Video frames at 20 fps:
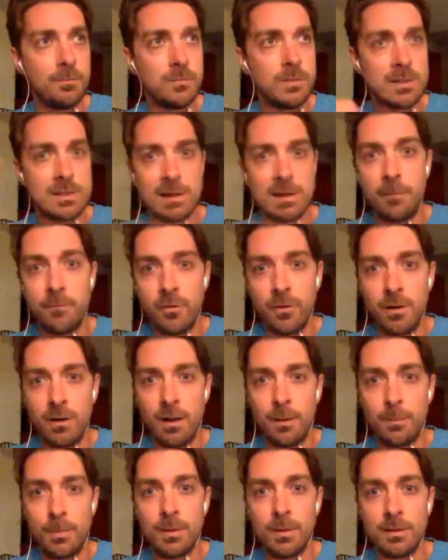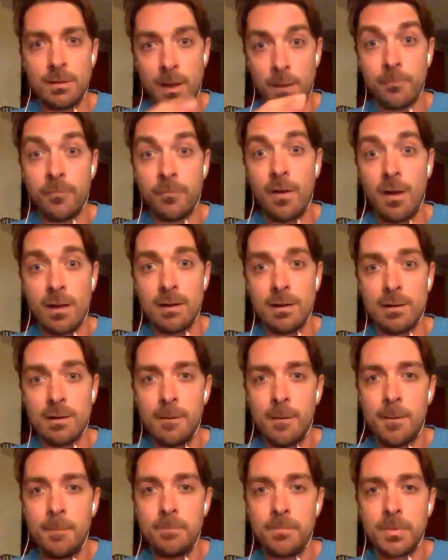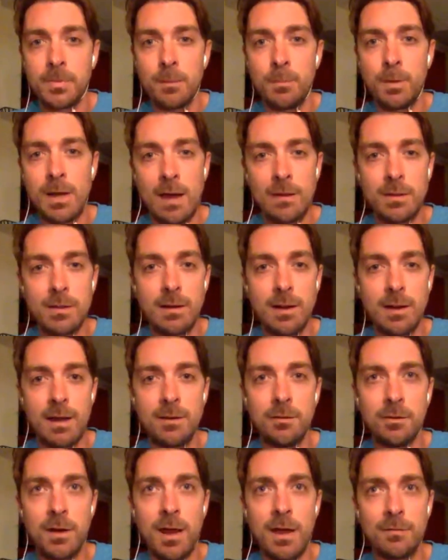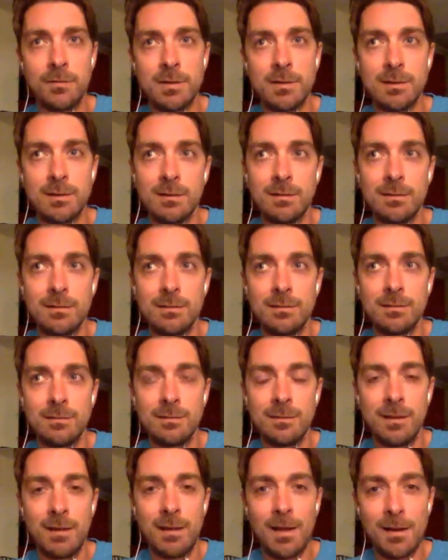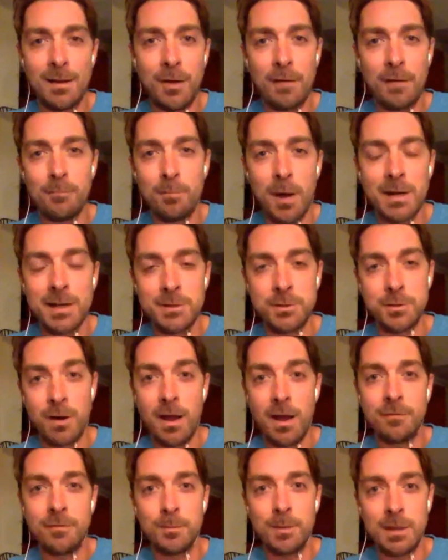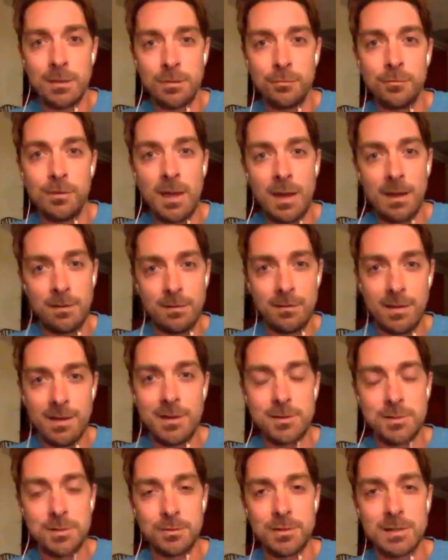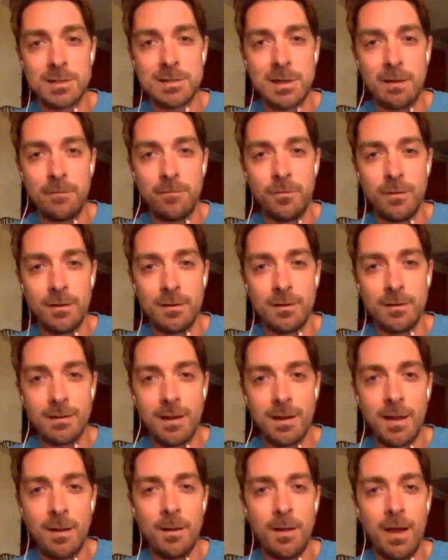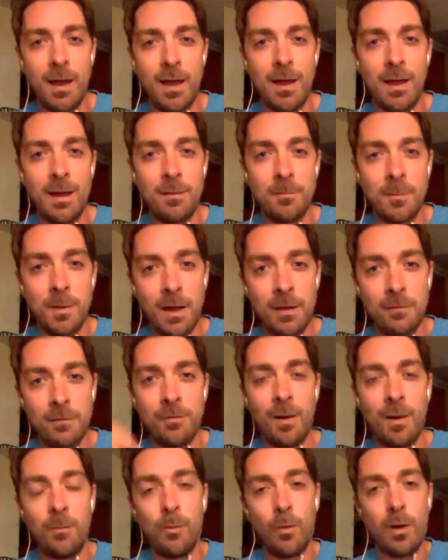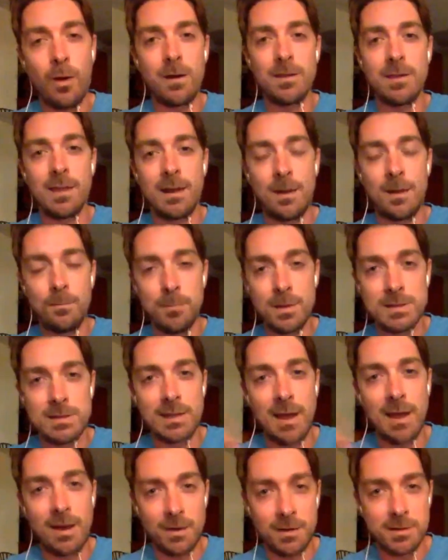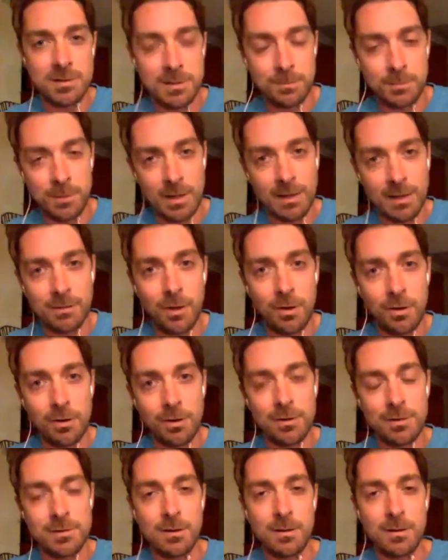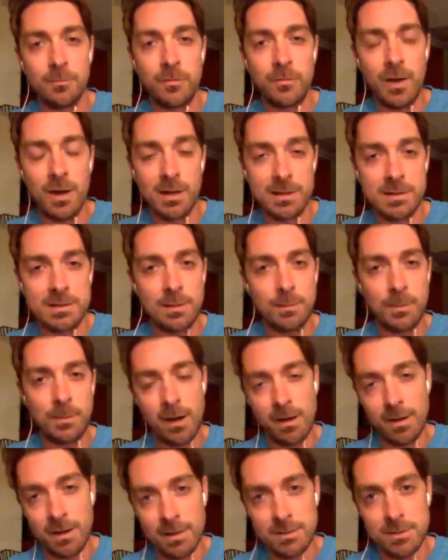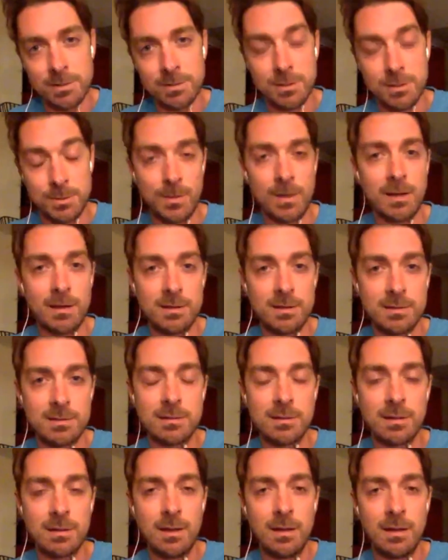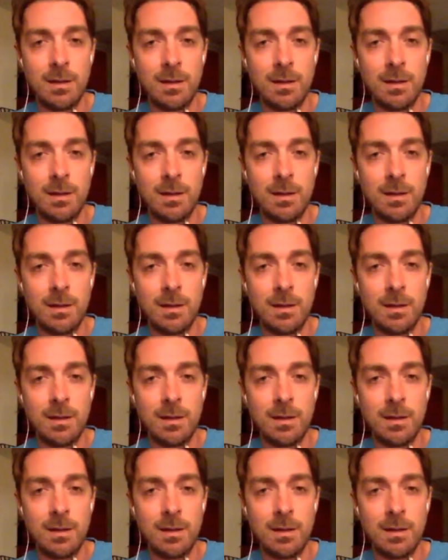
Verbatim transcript: discomfort up front. But now that I don't have money driving me through that initial discomfort, I worry that I'm missing out on some like longer term fun in some areas, just because,